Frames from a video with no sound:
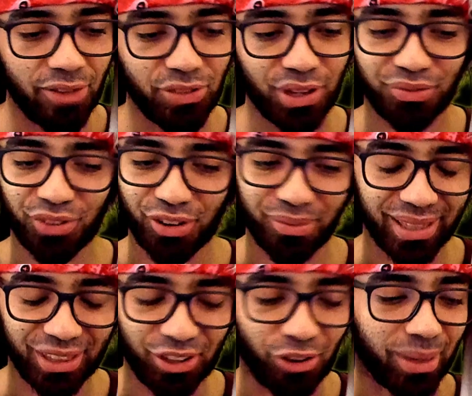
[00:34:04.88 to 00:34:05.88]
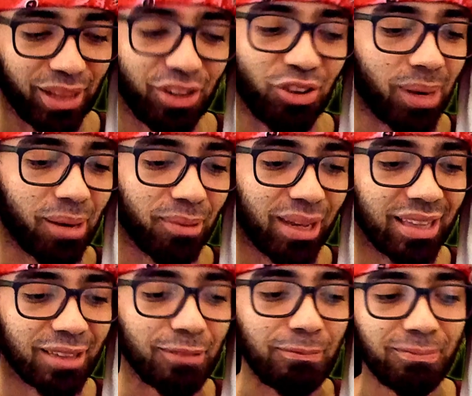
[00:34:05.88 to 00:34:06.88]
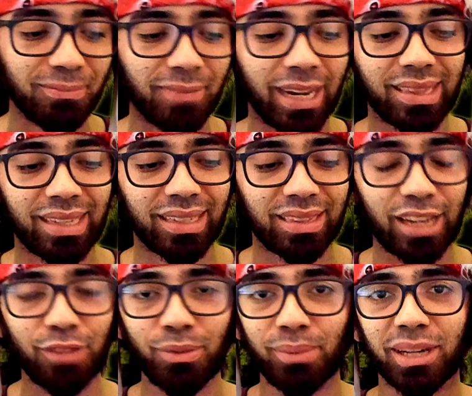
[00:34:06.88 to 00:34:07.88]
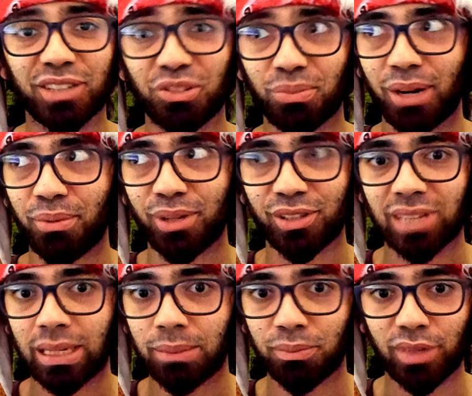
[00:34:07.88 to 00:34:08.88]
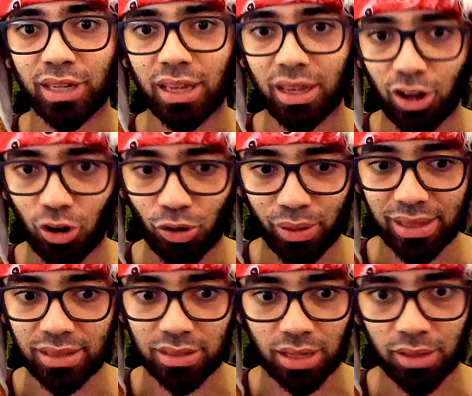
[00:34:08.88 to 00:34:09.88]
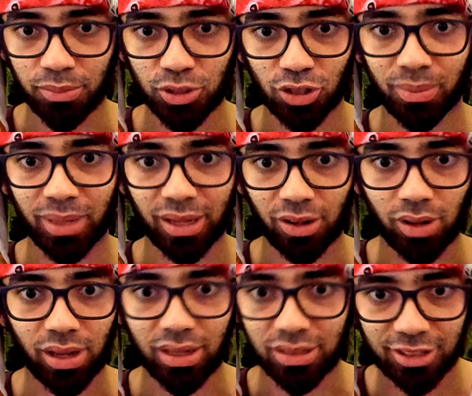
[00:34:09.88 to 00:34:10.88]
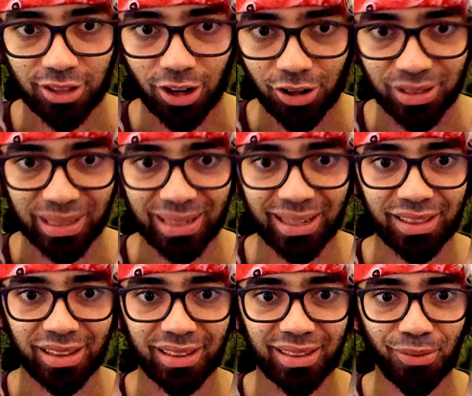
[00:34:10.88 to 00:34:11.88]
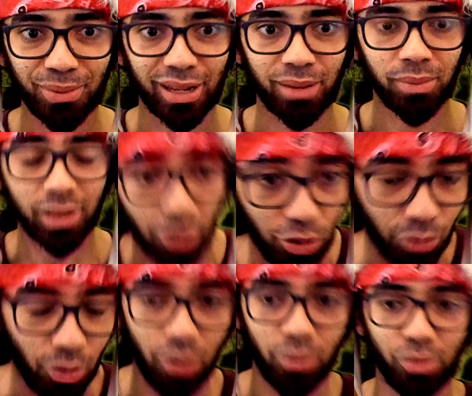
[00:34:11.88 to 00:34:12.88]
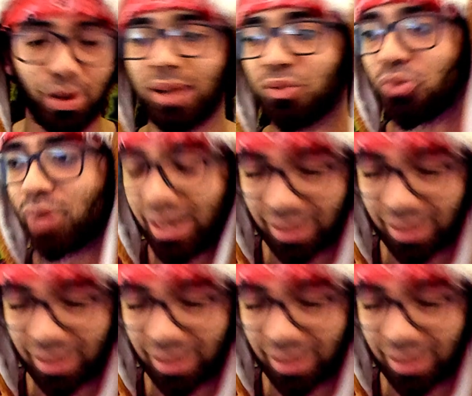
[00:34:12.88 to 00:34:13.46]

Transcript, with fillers: that format. Normal, normal, lad. But it takes me by surprise because I'm already inside the episode. I'm like, okay, starting. And then the opening, I'm like, oh, oh, right, right.